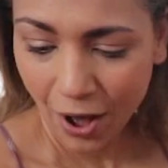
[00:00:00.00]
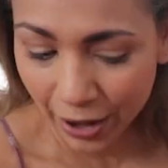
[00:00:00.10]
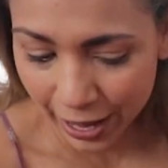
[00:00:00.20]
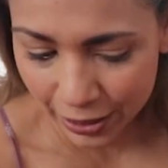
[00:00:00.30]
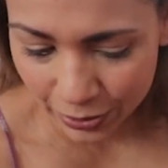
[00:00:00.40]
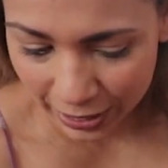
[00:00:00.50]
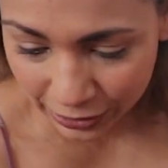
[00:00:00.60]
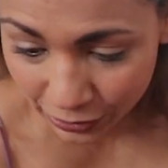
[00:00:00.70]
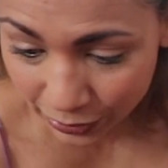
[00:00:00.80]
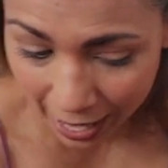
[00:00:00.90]
Okay,
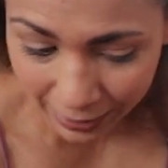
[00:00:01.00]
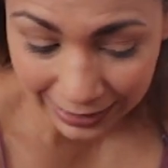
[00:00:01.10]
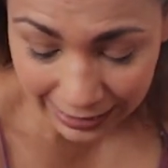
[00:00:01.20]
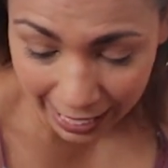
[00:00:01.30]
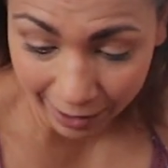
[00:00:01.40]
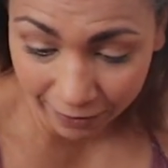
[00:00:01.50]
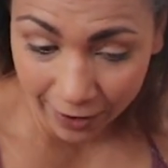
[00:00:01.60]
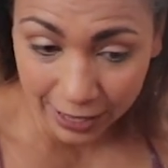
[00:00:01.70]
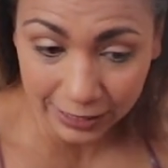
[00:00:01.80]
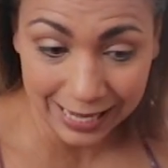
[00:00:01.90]
Logan, so now it's time
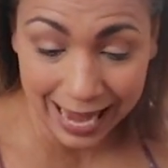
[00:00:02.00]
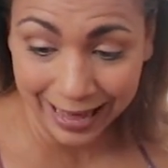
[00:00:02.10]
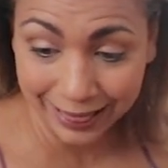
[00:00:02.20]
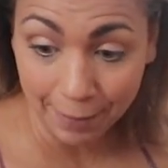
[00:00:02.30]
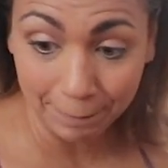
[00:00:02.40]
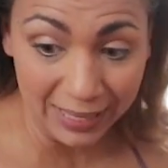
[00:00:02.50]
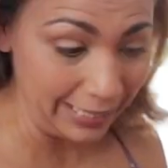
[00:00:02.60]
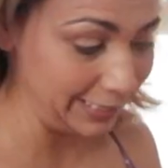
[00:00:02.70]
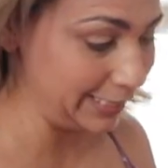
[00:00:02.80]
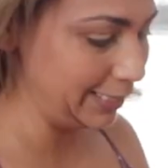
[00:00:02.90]
for us to add the
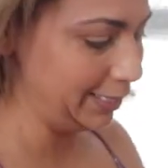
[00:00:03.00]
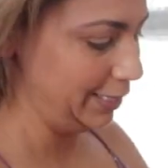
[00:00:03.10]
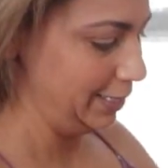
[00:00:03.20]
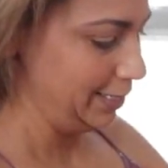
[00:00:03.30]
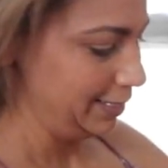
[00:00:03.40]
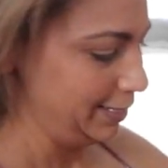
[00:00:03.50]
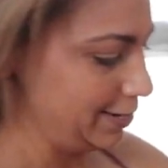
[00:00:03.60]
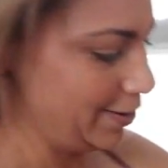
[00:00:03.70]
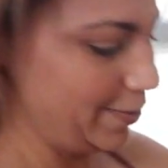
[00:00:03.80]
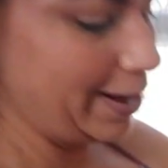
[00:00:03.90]
meat. Yeah.
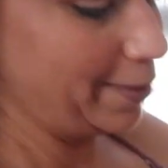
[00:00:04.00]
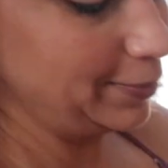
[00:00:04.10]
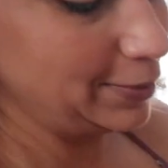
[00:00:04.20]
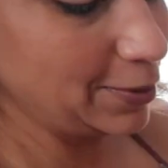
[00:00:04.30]
Okay, yeah.